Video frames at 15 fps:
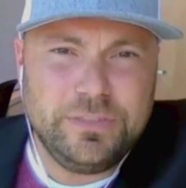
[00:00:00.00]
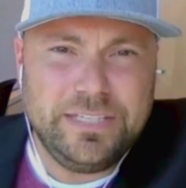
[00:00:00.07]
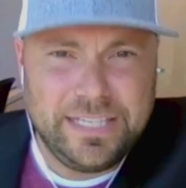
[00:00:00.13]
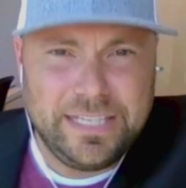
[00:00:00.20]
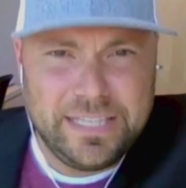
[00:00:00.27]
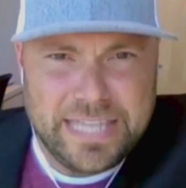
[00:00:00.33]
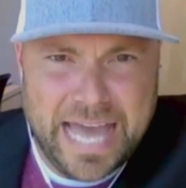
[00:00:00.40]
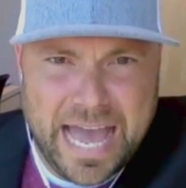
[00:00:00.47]

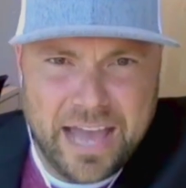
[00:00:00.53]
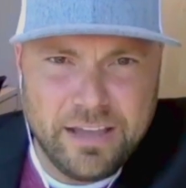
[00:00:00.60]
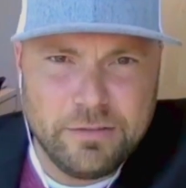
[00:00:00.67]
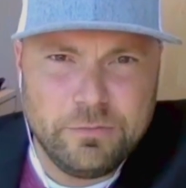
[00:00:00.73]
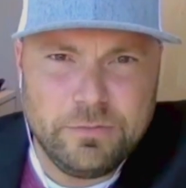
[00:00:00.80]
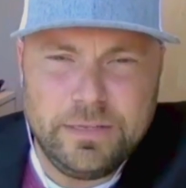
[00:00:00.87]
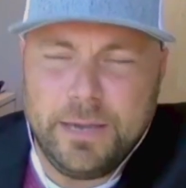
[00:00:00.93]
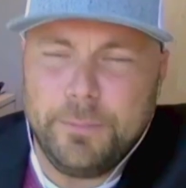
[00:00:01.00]
So did
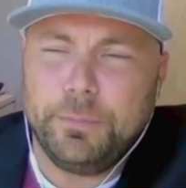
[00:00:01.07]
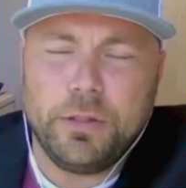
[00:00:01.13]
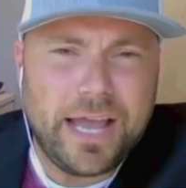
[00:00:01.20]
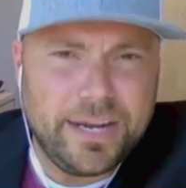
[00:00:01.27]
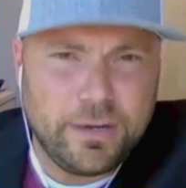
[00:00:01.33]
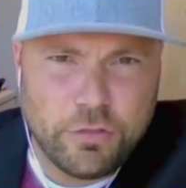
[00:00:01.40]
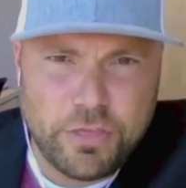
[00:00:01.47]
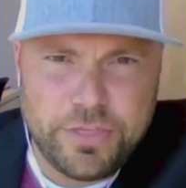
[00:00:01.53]
that,
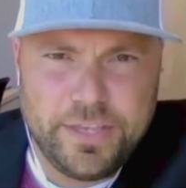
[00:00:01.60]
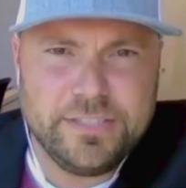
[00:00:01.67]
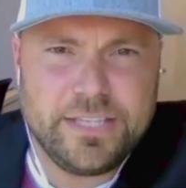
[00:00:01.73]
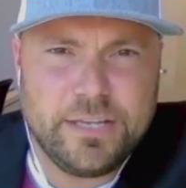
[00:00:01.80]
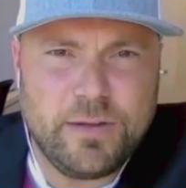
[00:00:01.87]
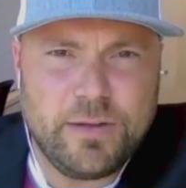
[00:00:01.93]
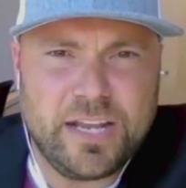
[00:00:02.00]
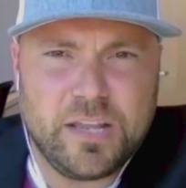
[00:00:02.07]
applied all the
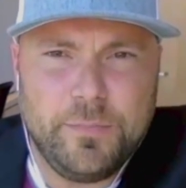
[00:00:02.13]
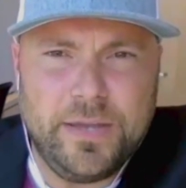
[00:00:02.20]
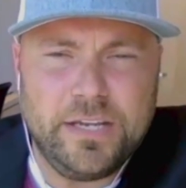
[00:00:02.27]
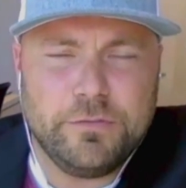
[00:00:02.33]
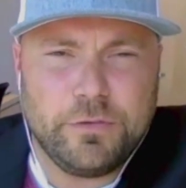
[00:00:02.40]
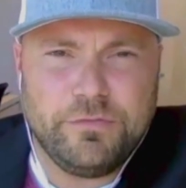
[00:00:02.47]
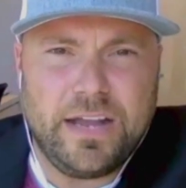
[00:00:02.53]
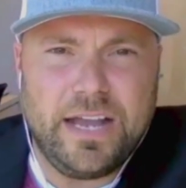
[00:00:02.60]
things they
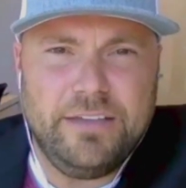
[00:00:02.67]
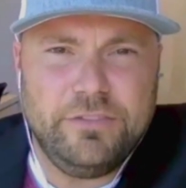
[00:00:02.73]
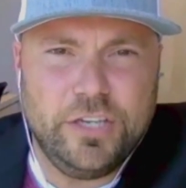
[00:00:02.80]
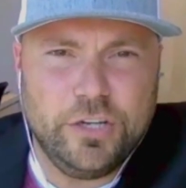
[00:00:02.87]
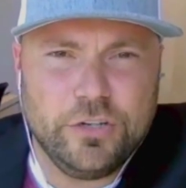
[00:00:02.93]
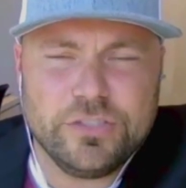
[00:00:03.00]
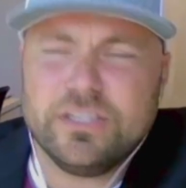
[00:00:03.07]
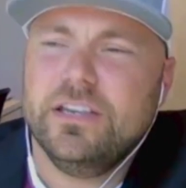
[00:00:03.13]
recommended for
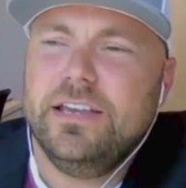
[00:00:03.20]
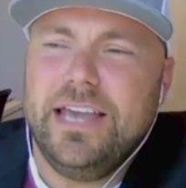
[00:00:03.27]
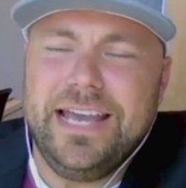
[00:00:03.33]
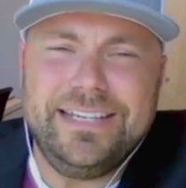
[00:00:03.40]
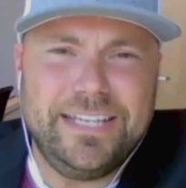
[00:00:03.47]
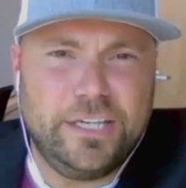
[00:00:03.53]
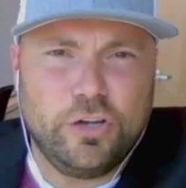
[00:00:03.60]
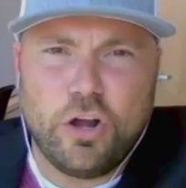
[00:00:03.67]
5 years,
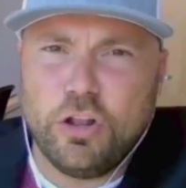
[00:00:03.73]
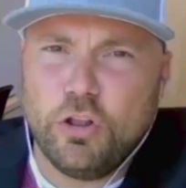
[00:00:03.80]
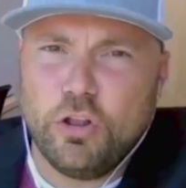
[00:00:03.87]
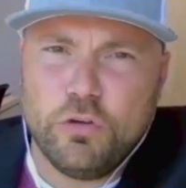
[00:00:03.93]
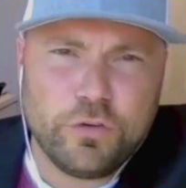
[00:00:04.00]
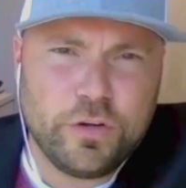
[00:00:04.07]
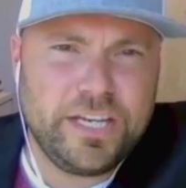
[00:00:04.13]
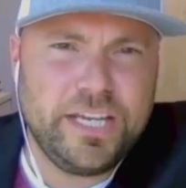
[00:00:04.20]
and did it
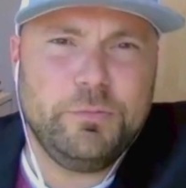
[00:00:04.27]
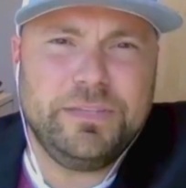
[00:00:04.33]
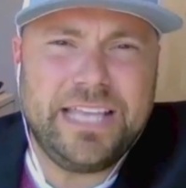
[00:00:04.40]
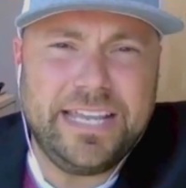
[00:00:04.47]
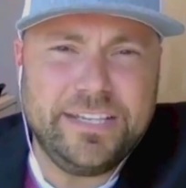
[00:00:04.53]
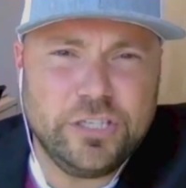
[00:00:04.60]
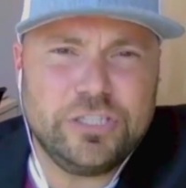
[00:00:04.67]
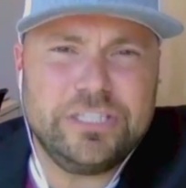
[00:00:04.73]
all over again
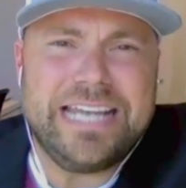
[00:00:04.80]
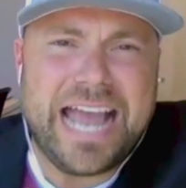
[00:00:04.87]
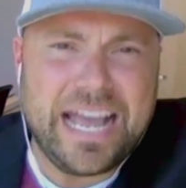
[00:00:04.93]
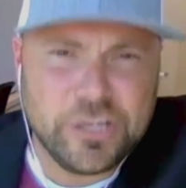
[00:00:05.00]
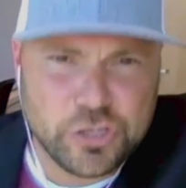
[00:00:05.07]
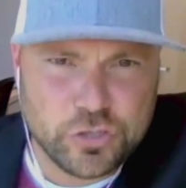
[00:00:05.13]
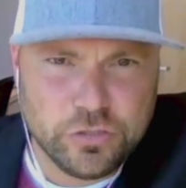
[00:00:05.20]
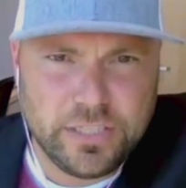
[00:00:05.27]
with agents
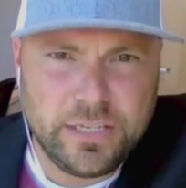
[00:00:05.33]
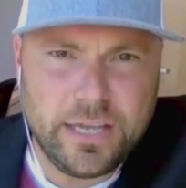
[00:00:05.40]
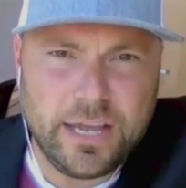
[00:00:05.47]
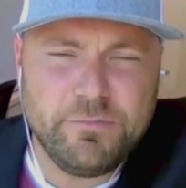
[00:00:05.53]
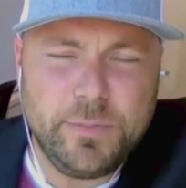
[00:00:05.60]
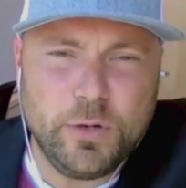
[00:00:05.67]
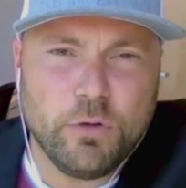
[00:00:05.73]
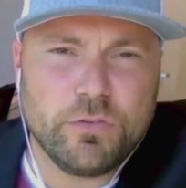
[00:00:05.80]

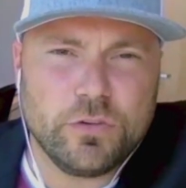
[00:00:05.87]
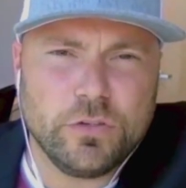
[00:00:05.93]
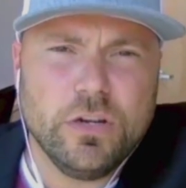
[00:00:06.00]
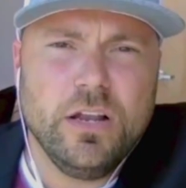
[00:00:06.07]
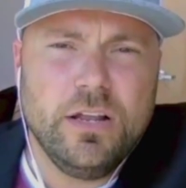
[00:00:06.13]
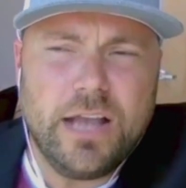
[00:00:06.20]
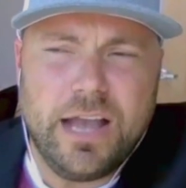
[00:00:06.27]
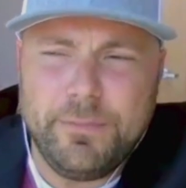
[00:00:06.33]
nationally. I've been
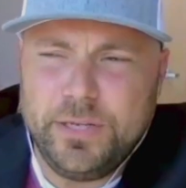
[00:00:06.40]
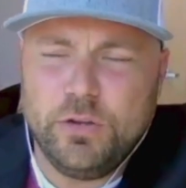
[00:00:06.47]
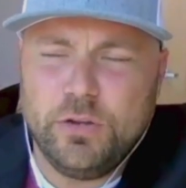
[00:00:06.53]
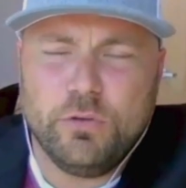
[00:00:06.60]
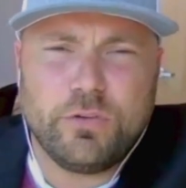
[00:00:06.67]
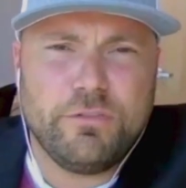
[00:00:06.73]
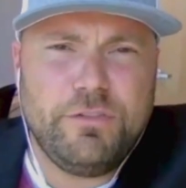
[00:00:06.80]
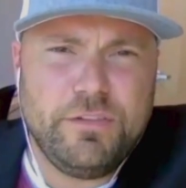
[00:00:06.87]

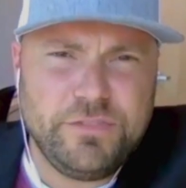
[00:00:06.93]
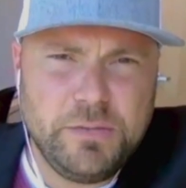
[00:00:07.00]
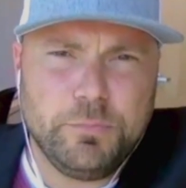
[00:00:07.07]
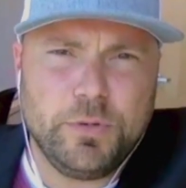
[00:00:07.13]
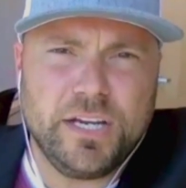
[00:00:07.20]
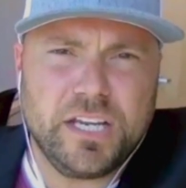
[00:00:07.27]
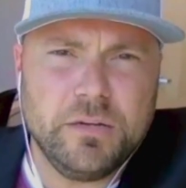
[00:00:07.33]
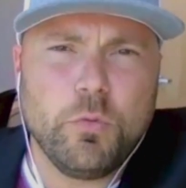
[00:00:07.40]
to over
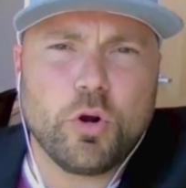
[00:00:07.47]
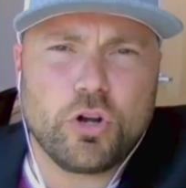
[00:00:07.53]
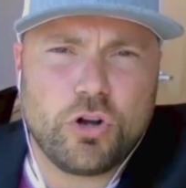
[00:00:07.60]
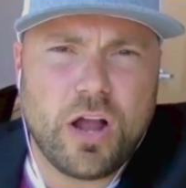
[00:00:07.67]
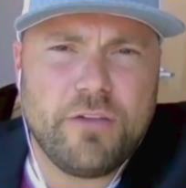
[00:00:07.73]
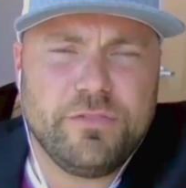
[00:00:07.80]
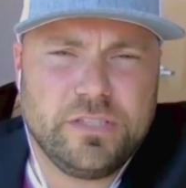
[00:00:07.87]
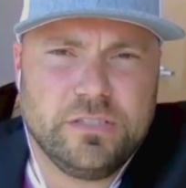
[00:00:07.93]
50 brick and
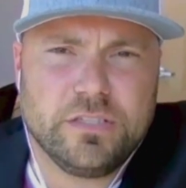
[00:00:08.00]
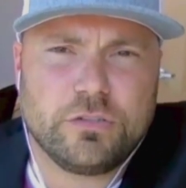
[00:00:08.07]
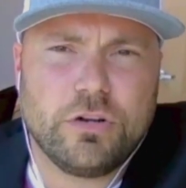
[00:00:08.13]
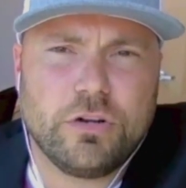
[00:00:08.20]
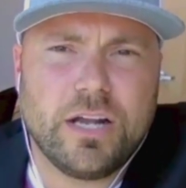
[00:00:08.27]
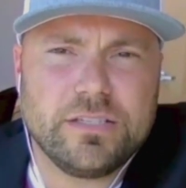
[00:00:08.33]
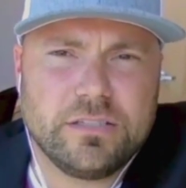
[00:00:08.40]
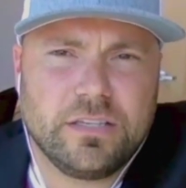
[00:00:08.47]
mortar
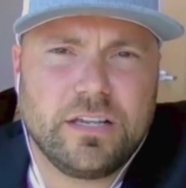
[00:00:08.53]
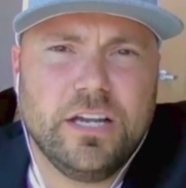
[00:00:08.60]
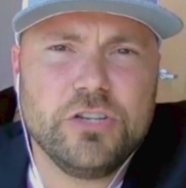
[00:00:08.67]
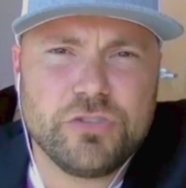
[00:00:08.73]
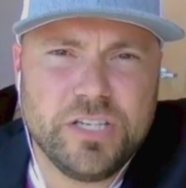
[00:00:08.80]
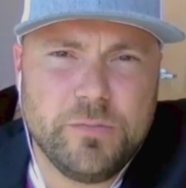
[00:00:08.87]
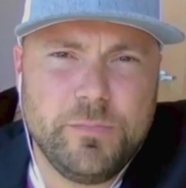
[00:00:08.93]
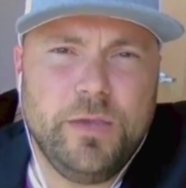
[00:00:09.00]
offices across the
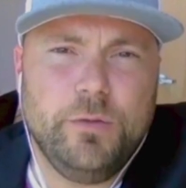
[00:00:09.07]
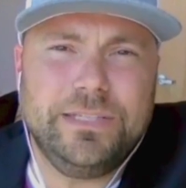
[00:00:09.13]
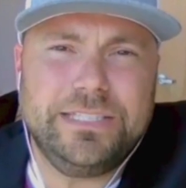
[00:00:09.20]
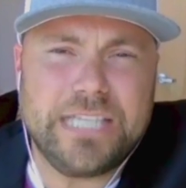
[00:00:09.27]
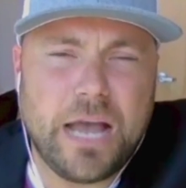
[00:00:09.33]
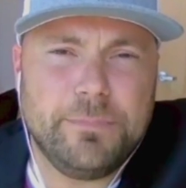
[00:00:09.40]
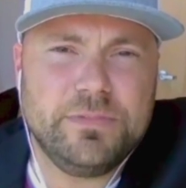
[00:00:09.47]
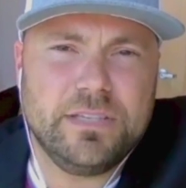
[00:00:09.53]
country to meet
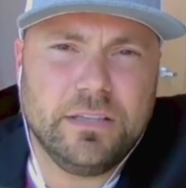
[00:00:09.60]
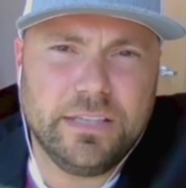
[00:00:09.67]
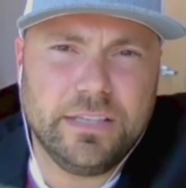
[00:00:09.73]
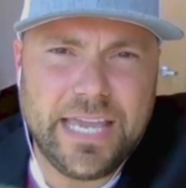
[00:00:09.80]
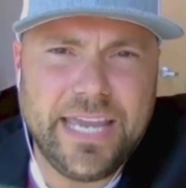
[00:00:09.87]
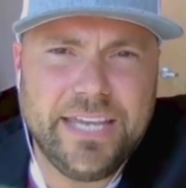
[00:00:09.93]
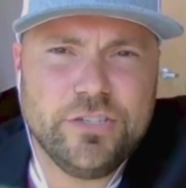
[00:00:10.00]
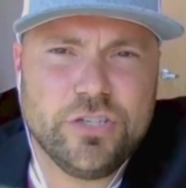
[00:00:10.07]
with top
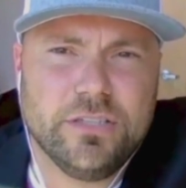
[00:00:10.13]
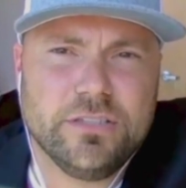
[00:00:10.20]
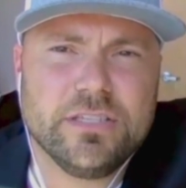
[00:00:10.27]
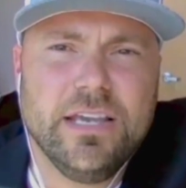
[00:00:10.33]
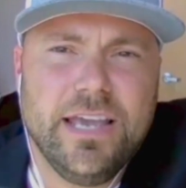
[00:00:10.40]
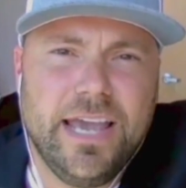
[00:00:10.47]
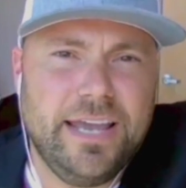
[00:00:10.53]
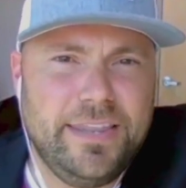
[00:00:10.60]
selling
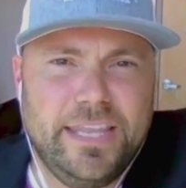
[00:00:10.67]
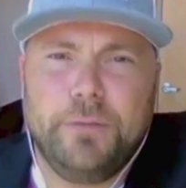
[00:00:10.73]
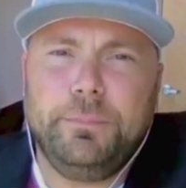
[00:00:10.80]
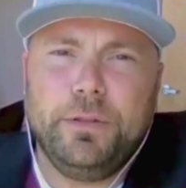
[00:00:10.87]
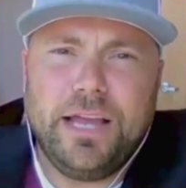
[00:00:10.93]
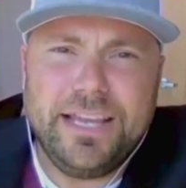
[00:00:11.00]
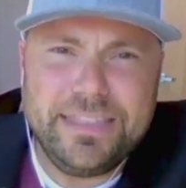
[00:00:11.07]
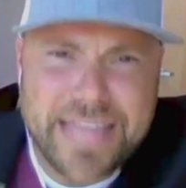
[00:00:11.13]
agents, and
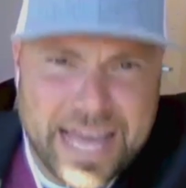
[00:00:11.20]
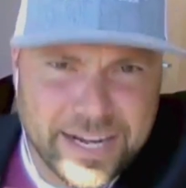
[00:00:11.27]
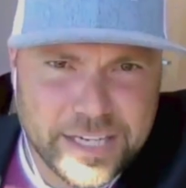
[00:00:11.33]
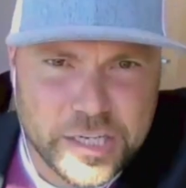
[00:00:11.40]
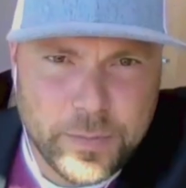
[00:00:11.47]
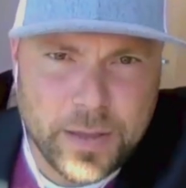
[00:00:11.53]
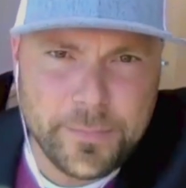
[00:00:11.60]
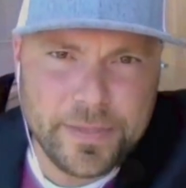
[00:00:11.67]
then applied
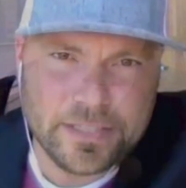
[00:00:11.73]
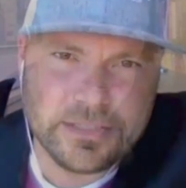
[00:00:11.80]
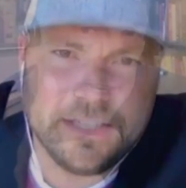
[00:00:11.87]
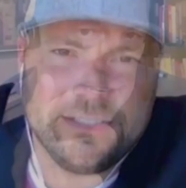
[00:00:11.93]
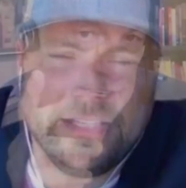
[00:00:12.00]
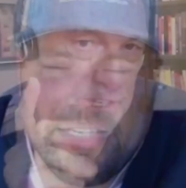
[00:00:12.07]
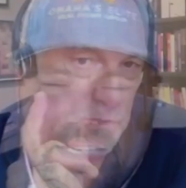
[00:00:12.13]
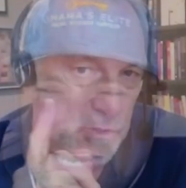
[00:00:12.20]
that into my
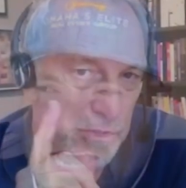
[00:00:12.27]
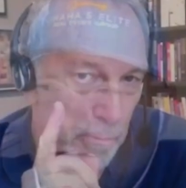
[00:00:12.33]
business.